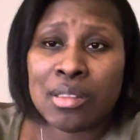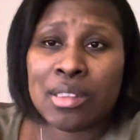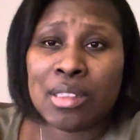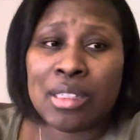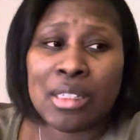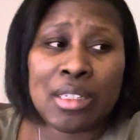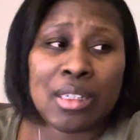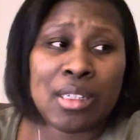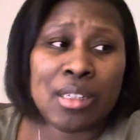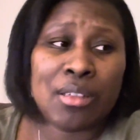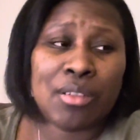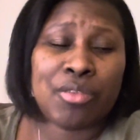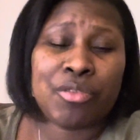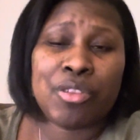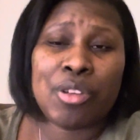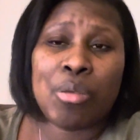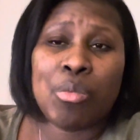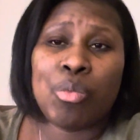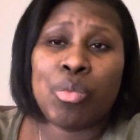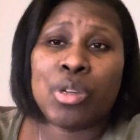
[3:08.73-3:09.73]
And
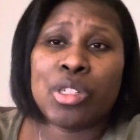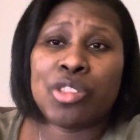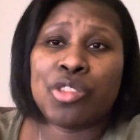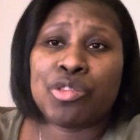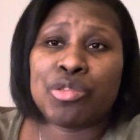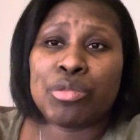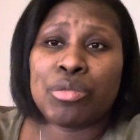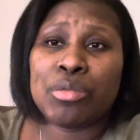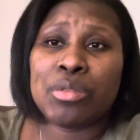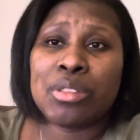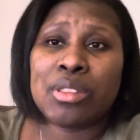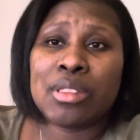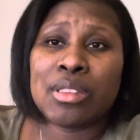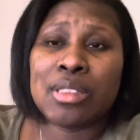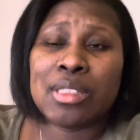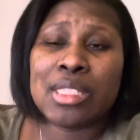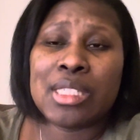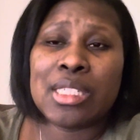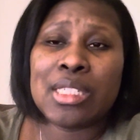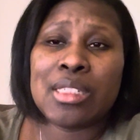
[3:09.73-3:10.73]
from what Drew
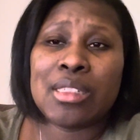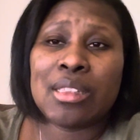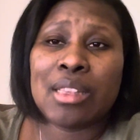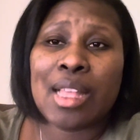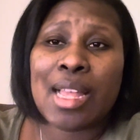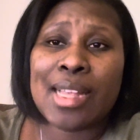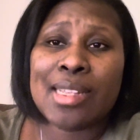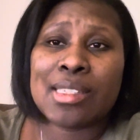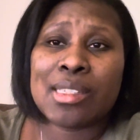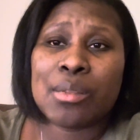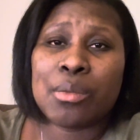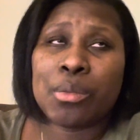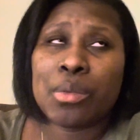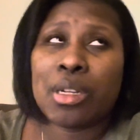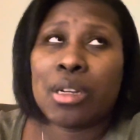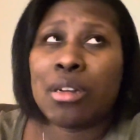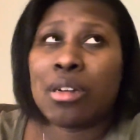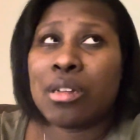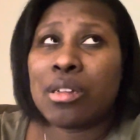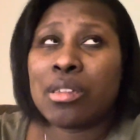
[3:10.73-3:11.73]
did last
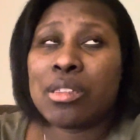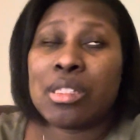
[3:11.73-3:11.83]
uh,